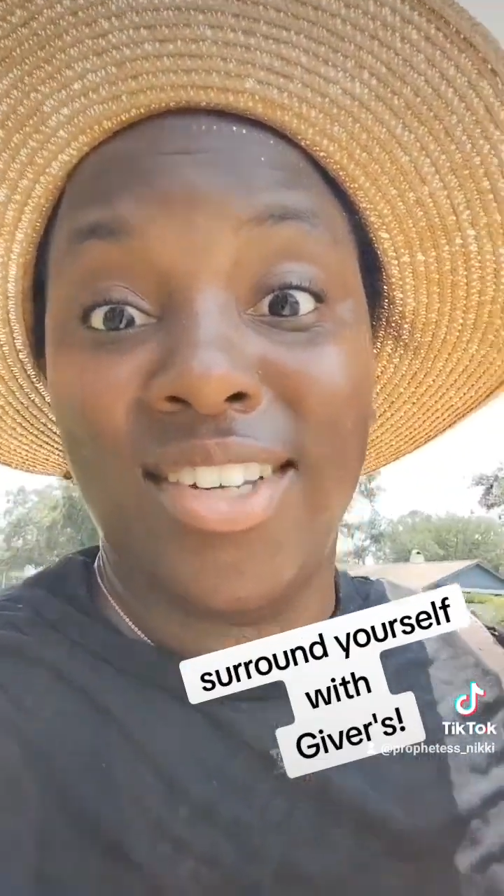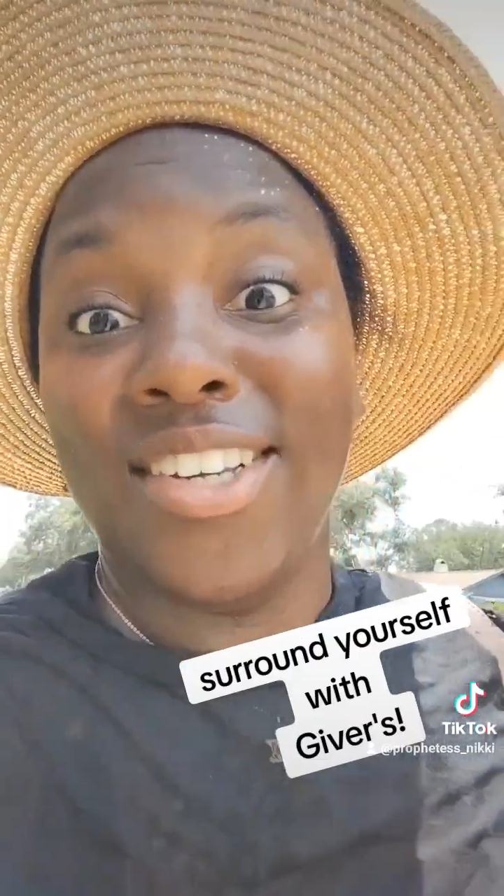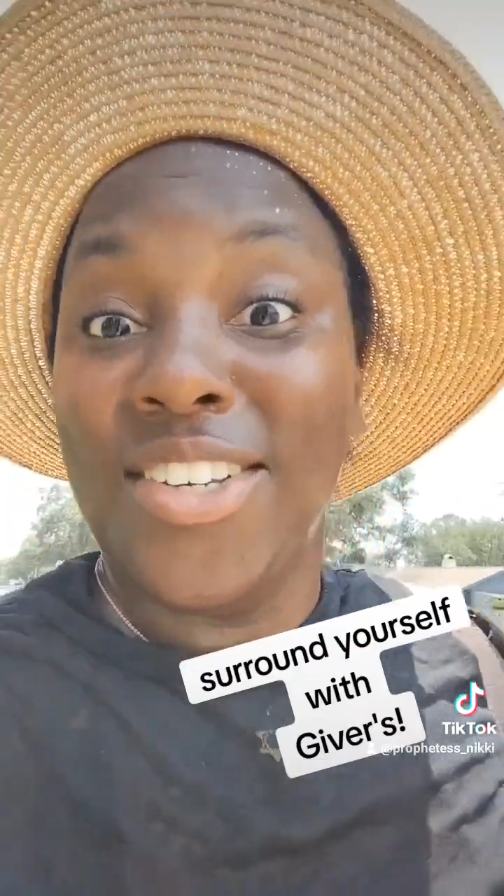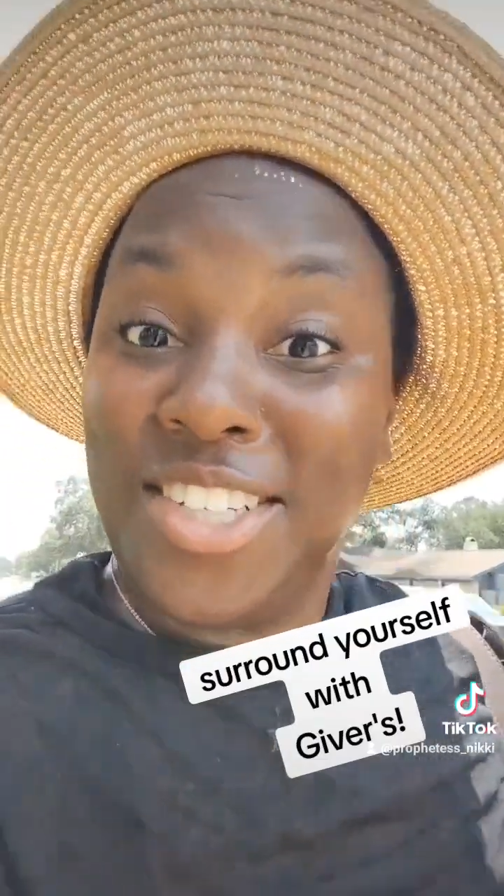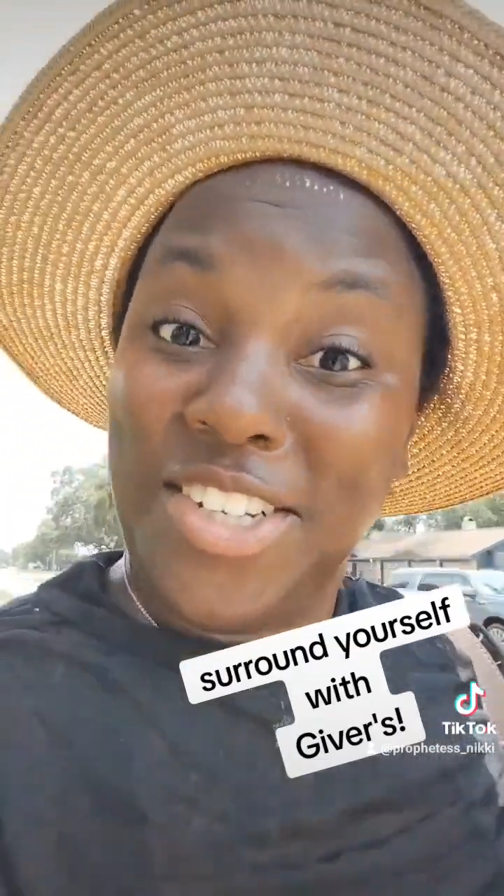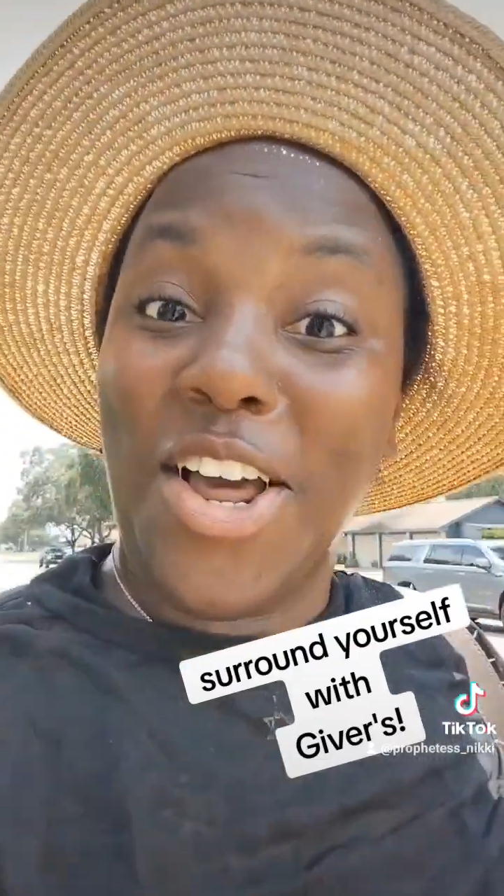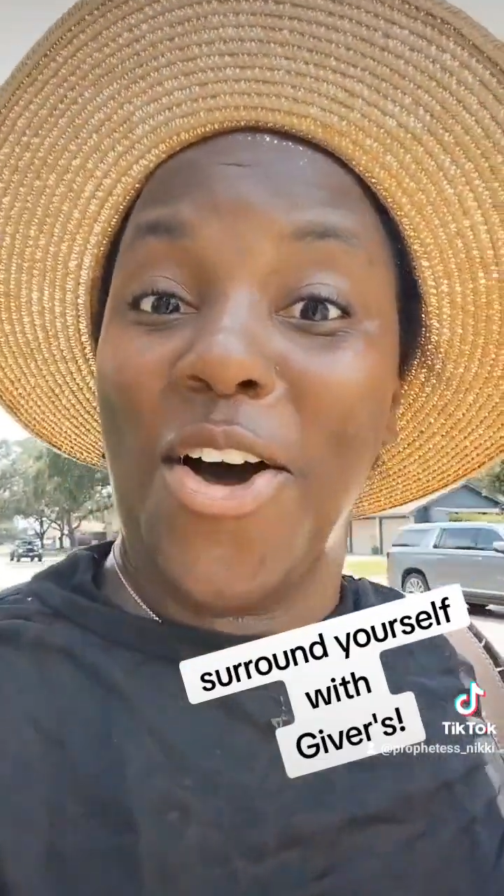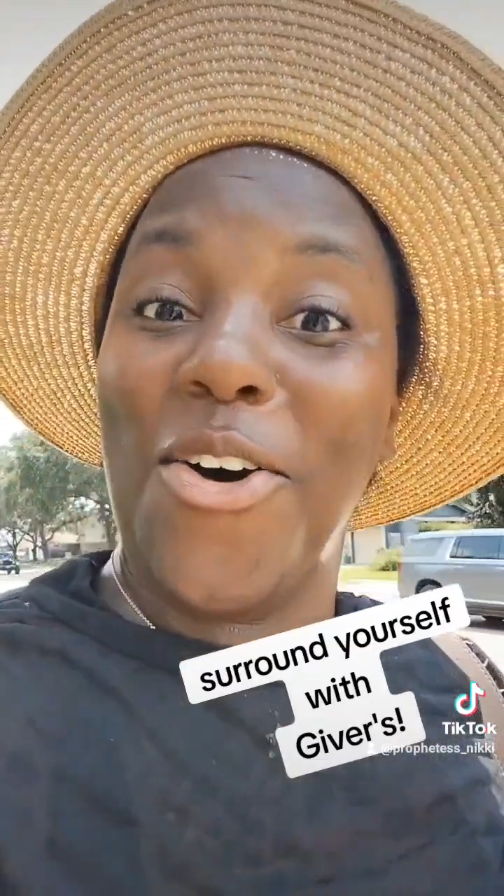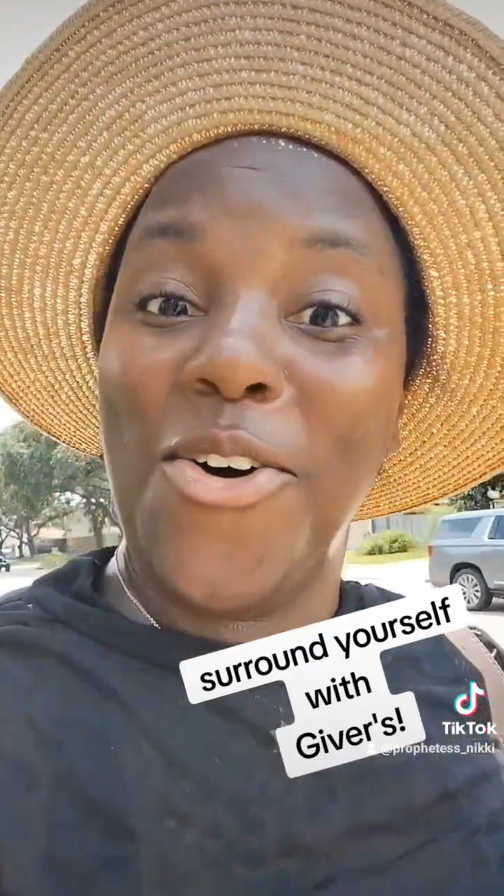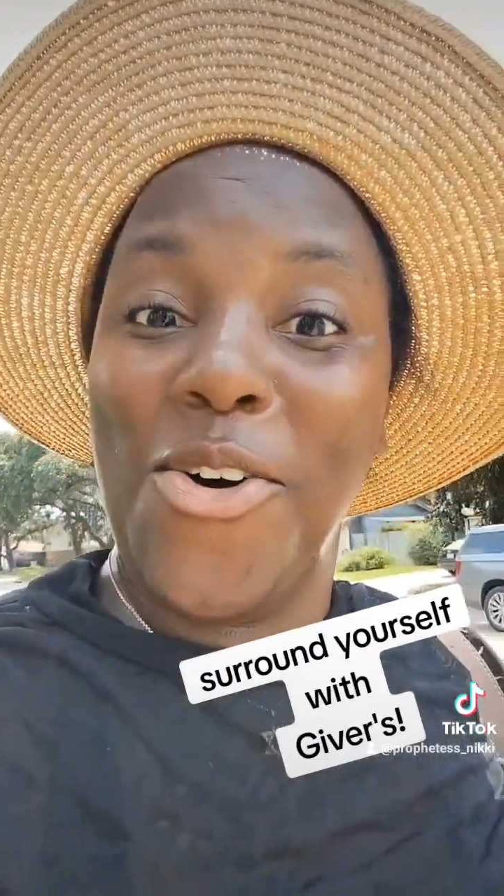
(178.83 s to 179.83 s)
That's how
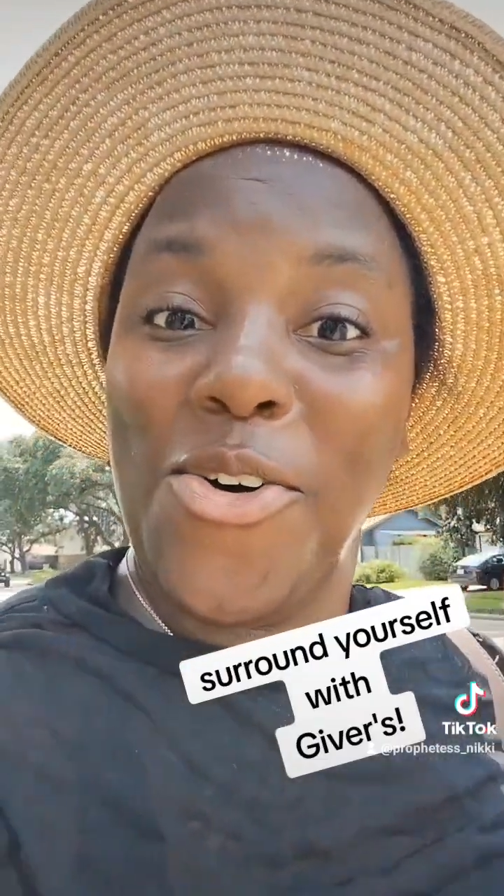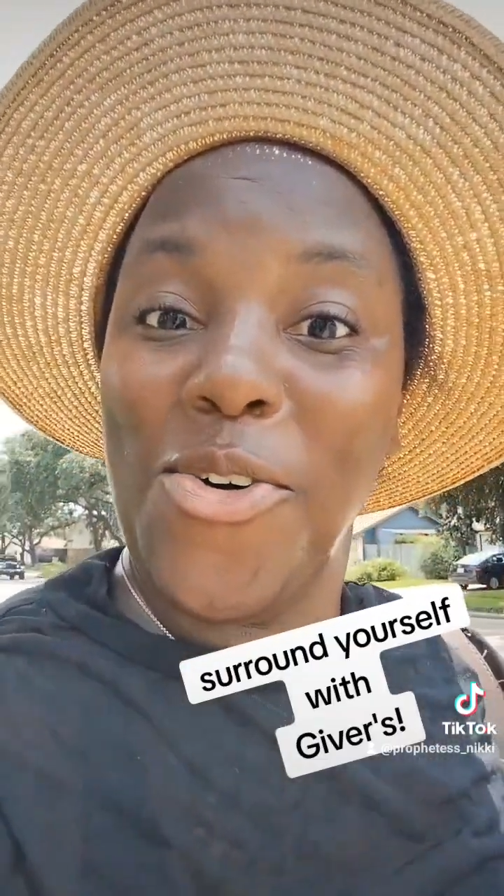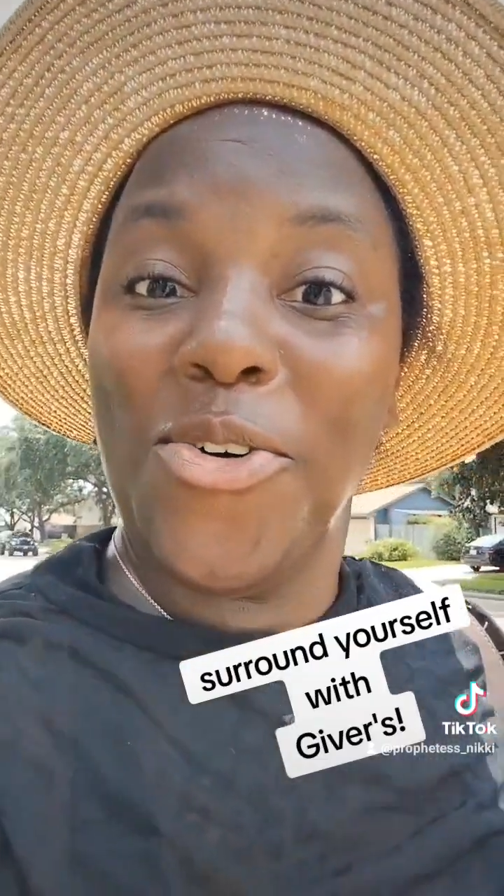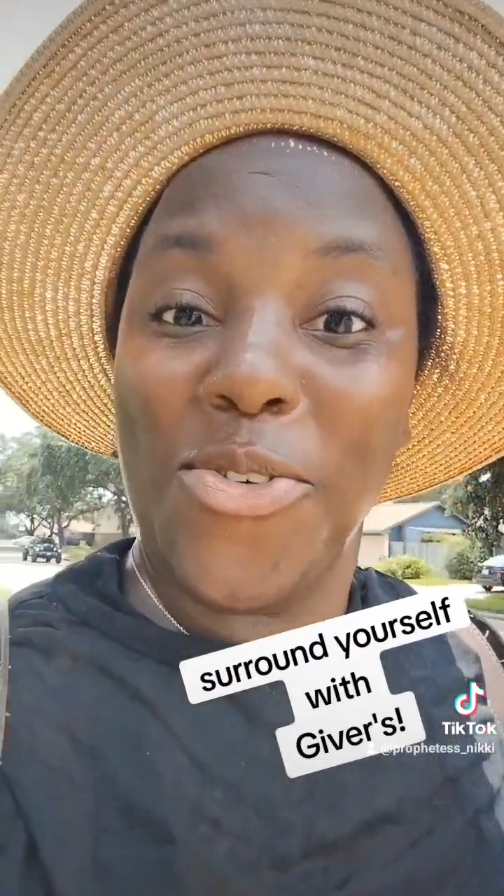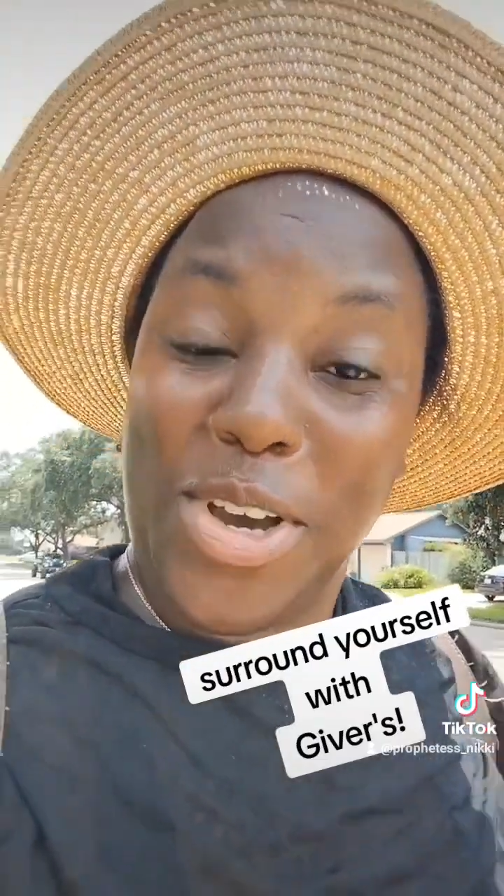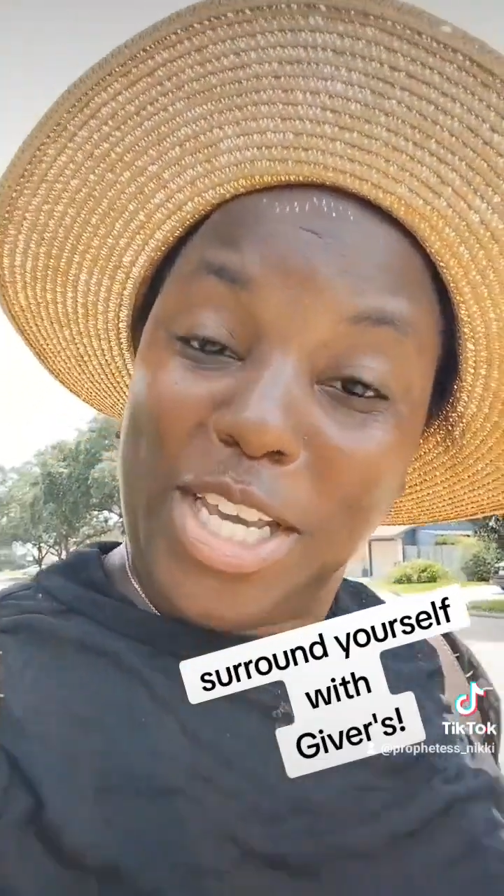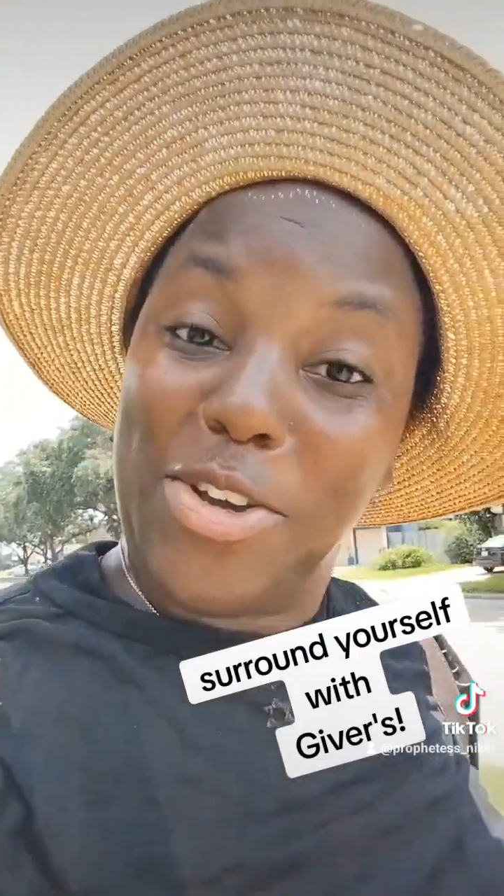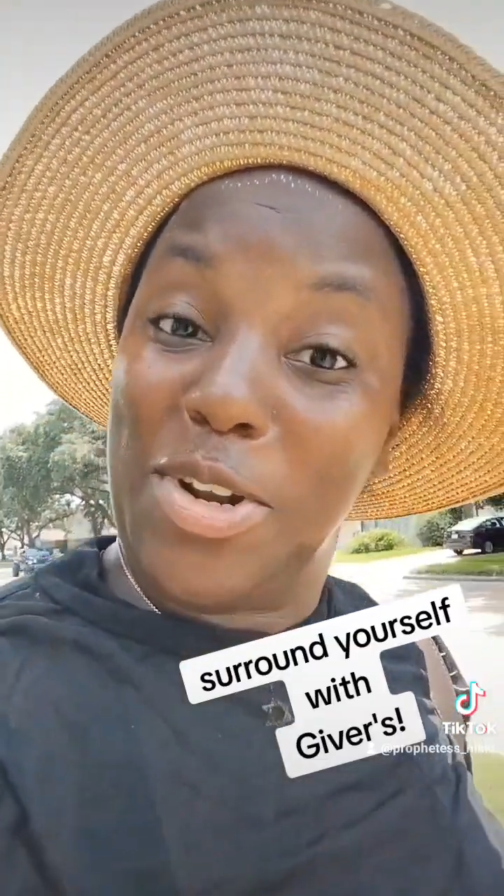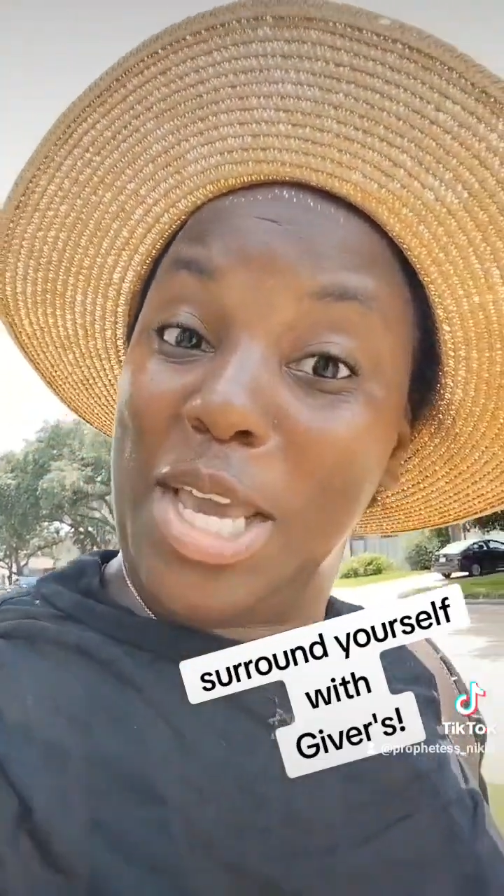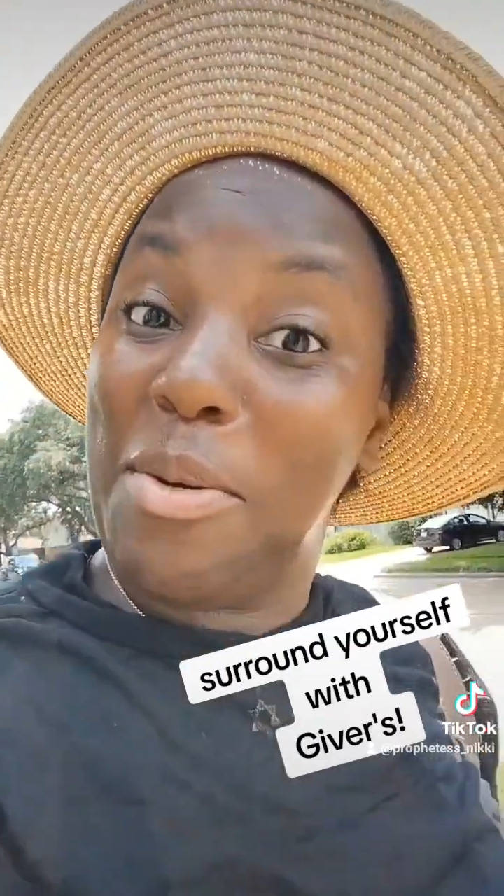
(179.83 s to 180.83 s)
God designed it.
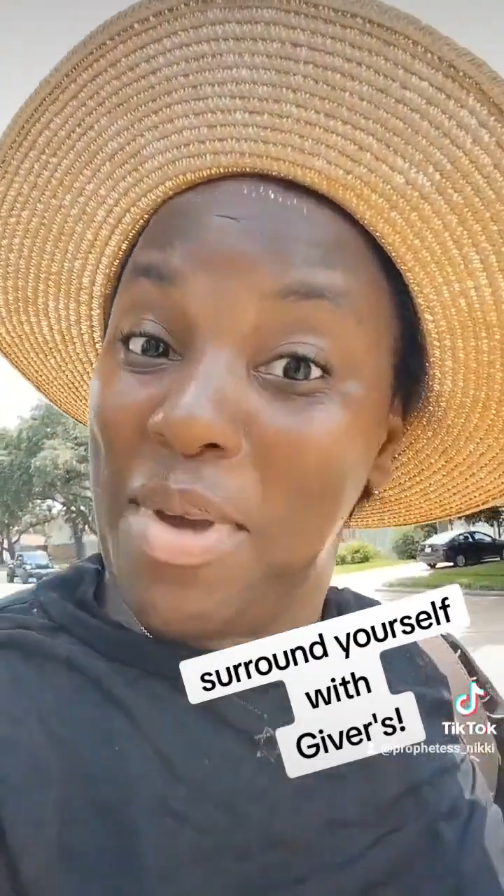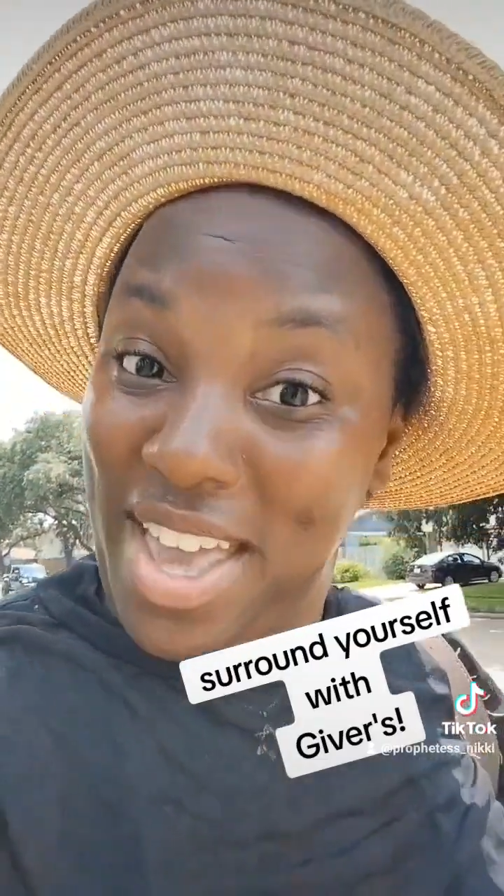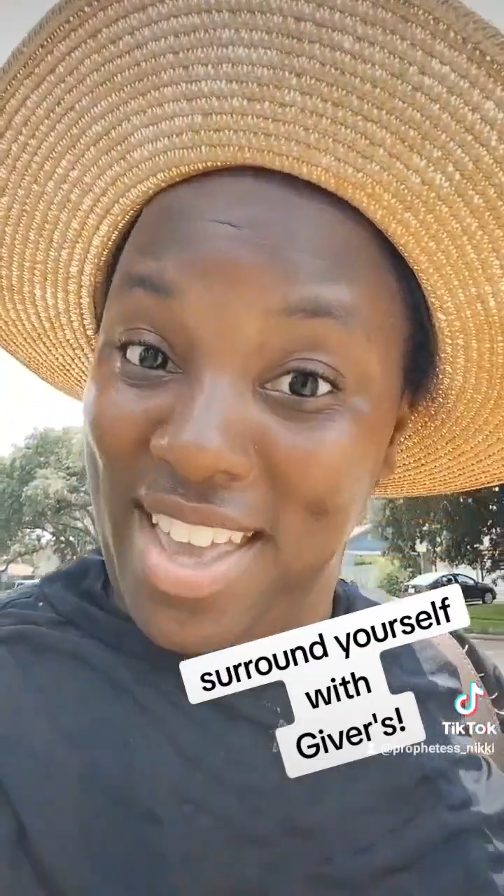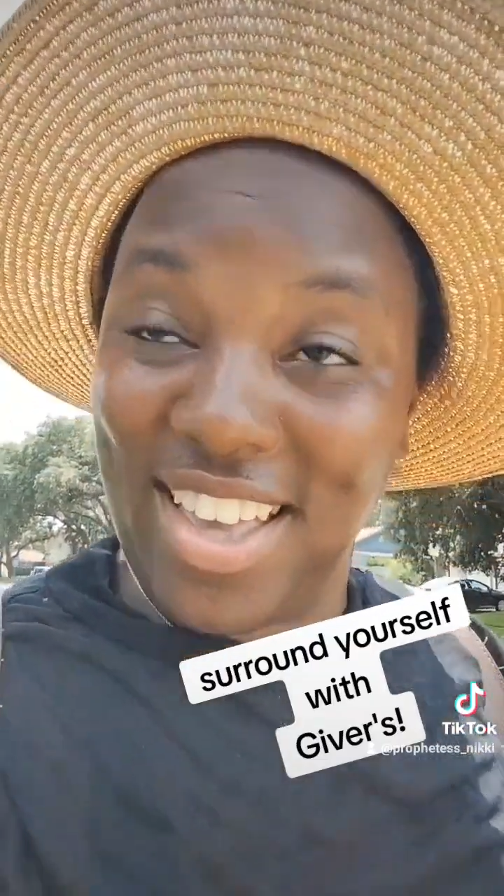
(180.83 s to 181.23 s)
For